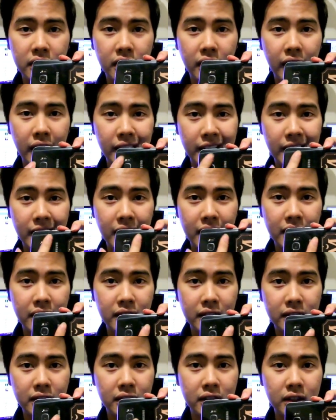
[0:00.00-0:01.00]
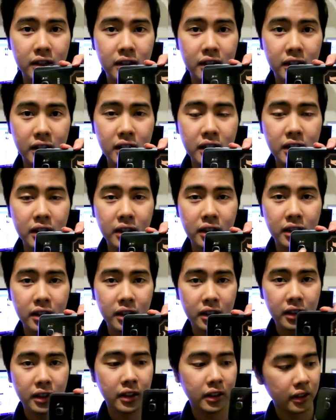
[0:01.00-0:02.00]
I can't see
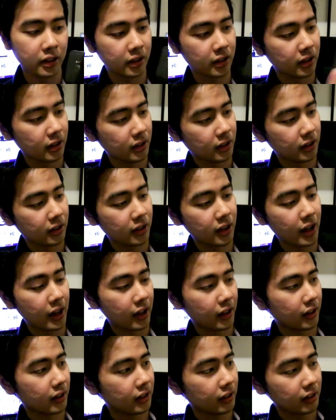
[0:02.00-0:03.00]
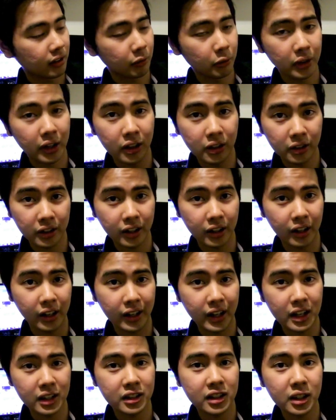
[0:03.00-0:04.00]
that when I look at it. I
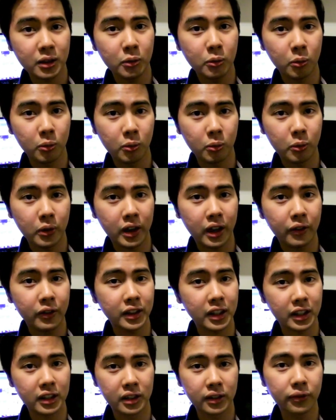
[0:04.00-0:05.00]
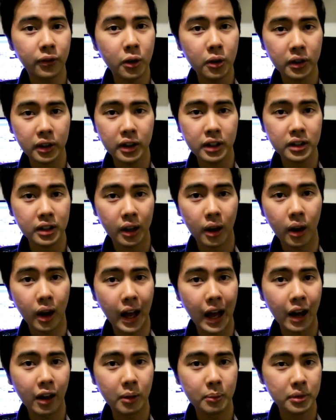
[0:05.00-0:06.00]
can't see where everything is focused,
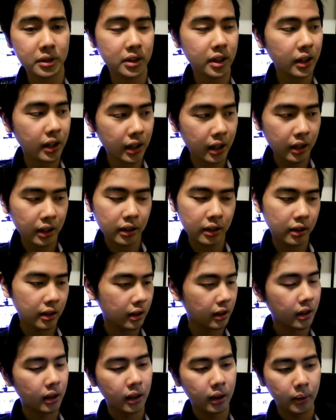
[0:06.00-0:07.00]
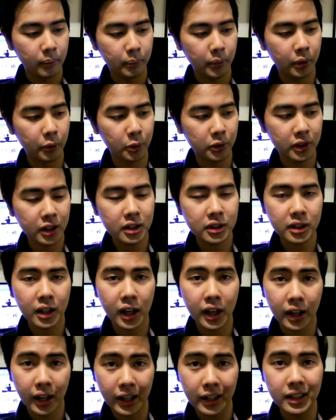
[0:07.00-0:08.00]
how I'm sitting, but with this
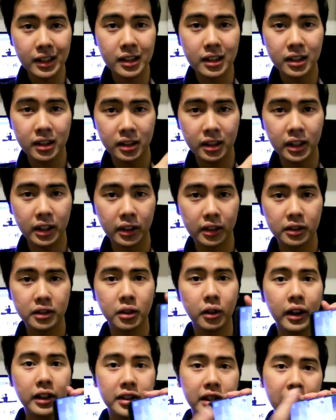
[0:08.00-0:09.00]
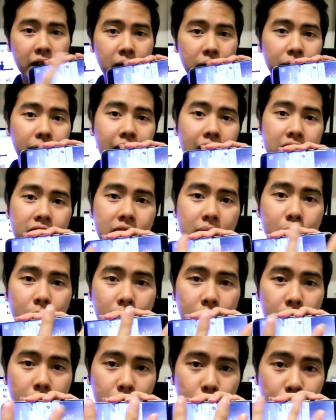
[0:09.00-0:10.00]
side I can see. So I sacrificed
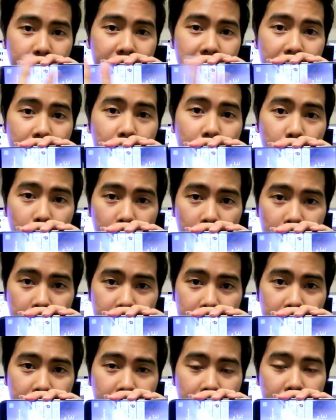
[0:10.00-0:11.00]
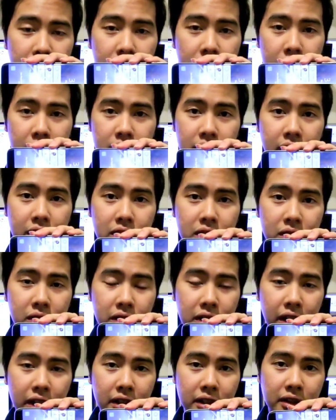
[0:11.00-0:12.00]
some video quality just to
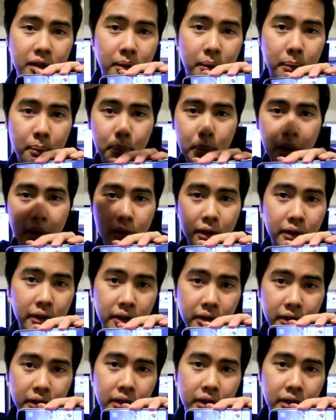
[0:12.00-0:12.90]
get better